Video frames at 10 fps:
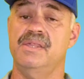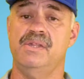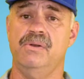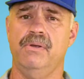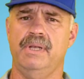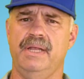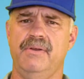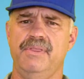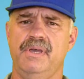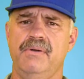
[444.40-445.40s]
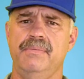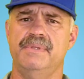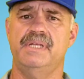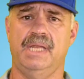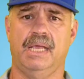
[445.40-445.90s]
Sooner or later, though,
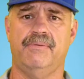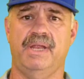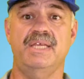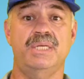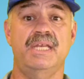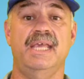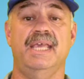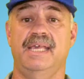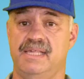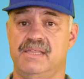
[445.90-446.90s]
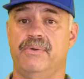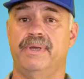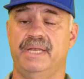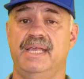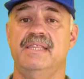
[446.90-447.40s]
the degradation is
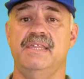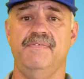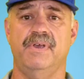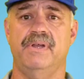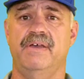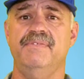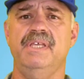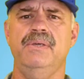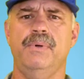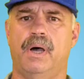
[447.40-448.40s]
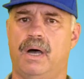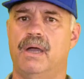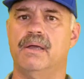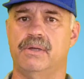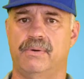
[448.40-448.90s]
going to get severe enough that you
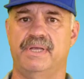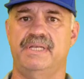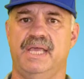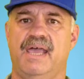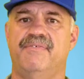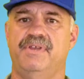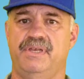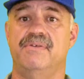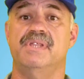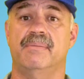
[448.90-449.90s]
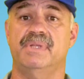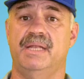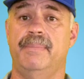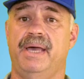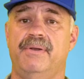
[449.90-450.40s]
are going to have to do
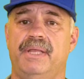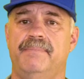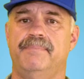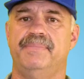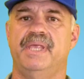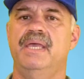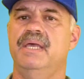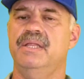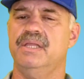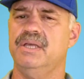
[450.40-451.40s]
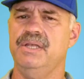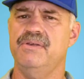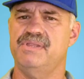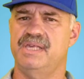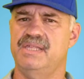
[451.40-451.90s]
something about it. The good
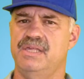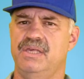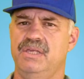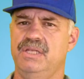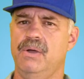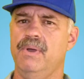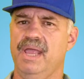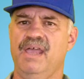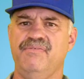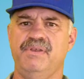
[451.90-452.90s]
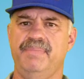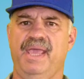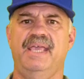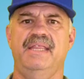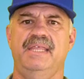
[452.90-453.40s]
news is you don't have to
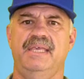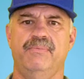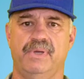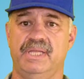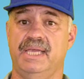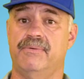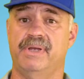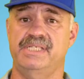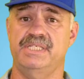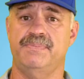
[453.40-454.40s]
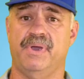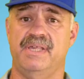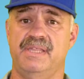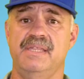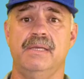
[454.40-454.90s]
pay the really outrageous
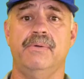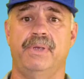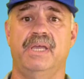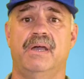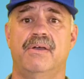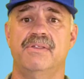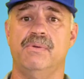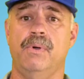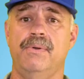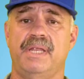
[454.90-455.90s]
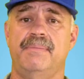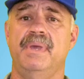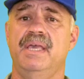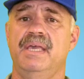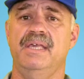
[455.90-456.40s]
prices that Green Car has quoted.
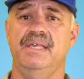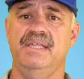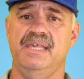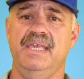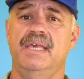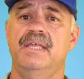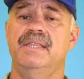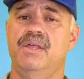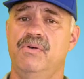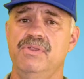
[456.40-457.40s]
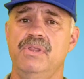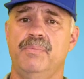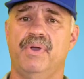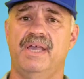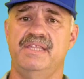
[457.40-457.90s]
You see, those are the
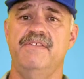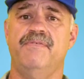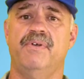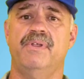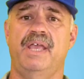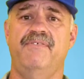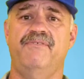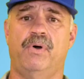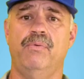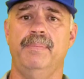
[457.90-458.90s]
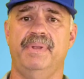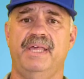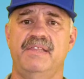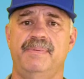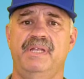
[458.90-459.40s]
prices for a full
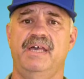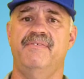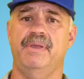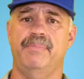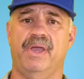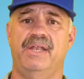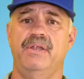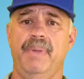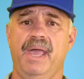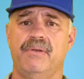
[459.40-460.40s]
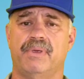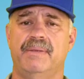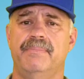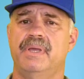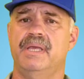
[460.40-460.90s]
replacement of a brand new battery.
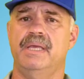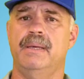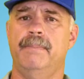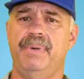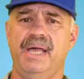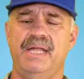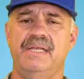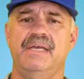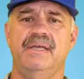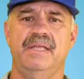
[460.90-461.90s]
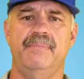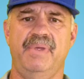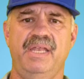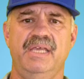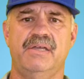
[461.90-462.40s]
But in
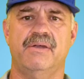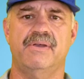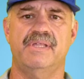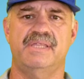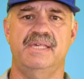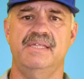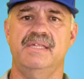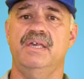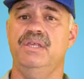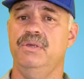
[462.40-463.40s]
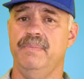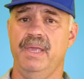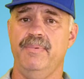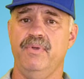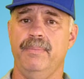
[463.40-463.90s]
many occurrences, you
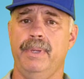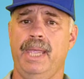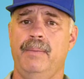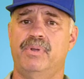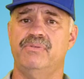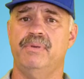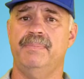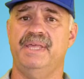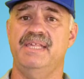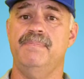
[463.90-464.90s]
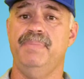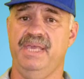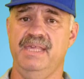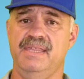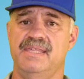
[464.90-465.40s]
may be able to replace
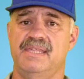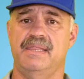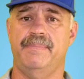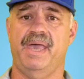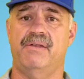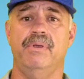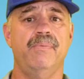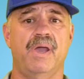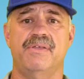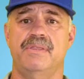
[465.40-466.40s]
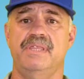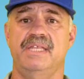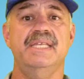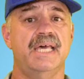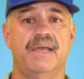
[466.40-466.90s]
pieces of the battery rather than
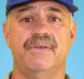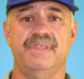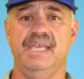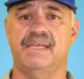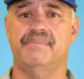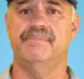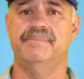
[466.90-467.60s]
the entire thing.